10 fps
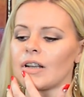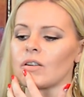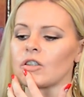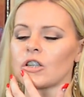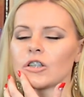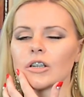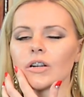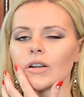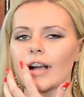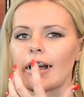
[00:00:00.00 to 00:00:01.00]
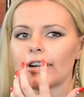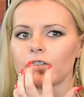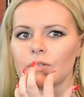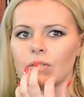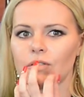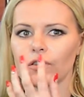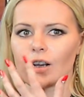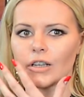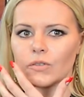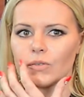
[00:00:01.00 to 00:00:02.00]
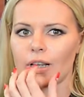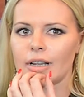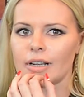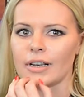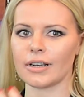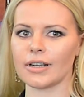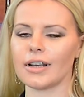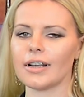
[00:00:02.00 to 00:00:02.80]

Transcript: they would just crack from the frostbite, and